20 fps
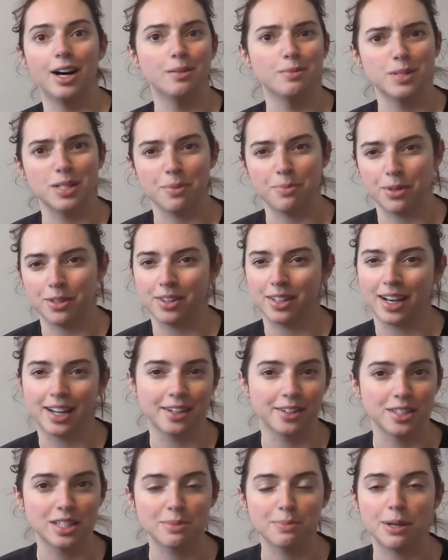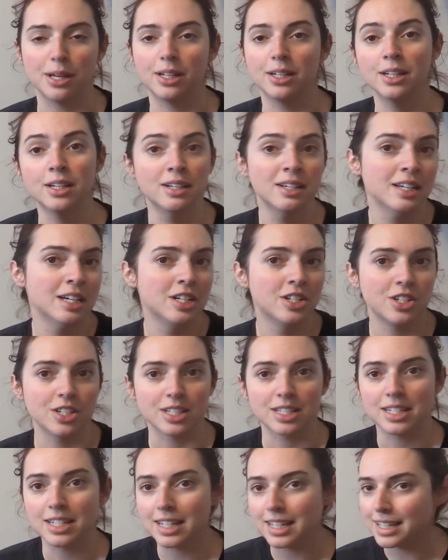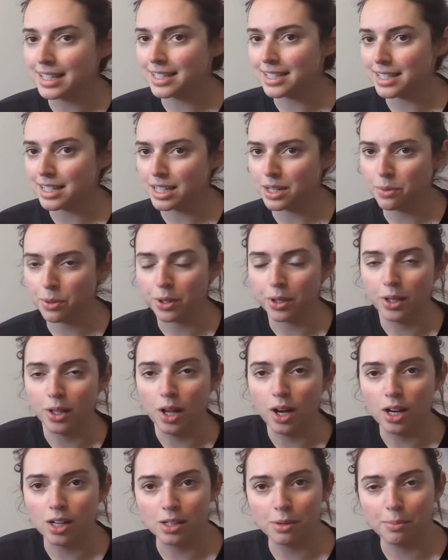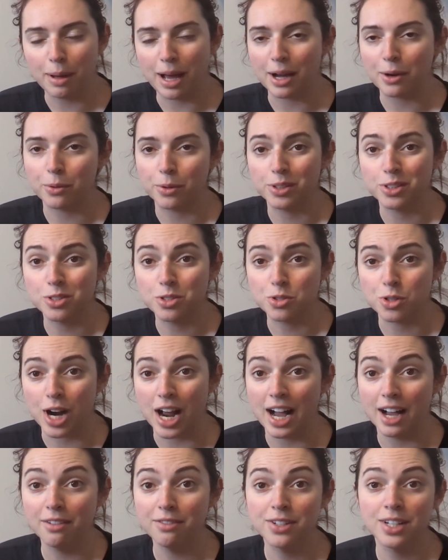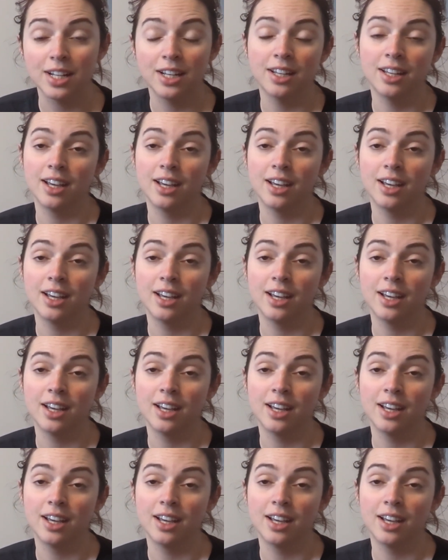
something that I could spin just easy with a long backwards draft.